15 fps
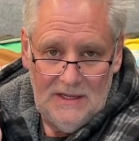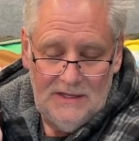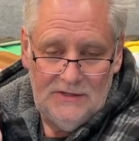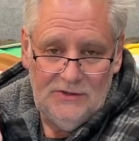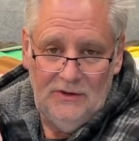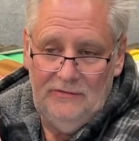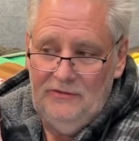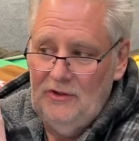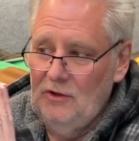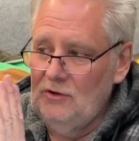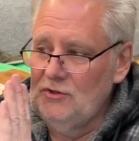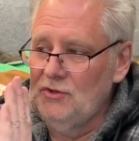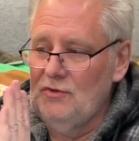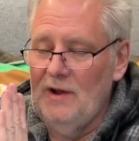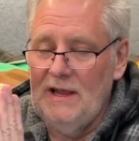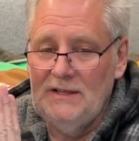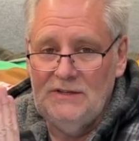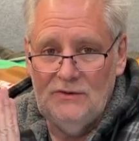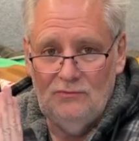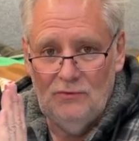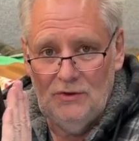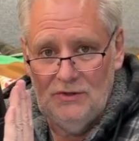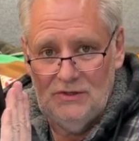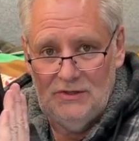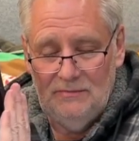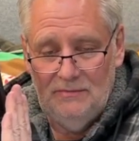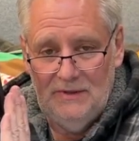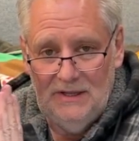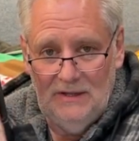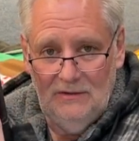So if you're trying to run
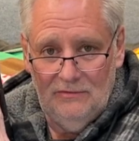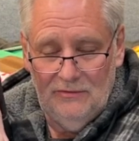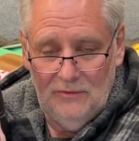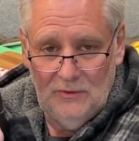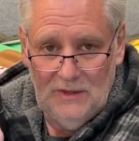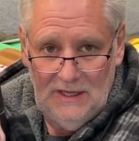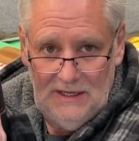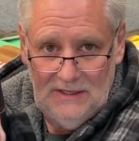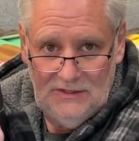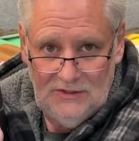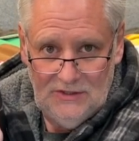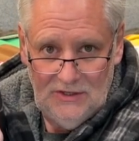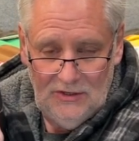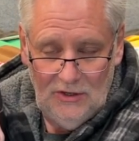something through this,